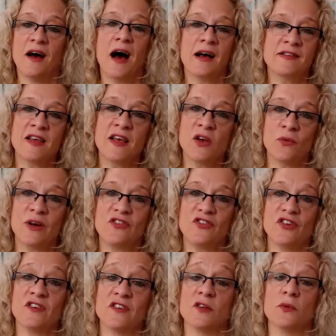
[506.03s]
asking
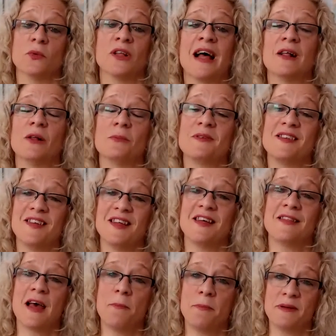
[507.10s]
questions that will help
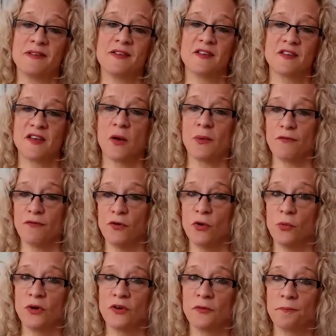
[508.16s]
steer their business going
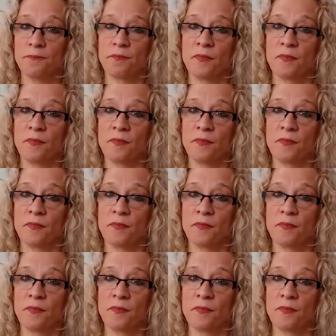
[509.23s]
forward.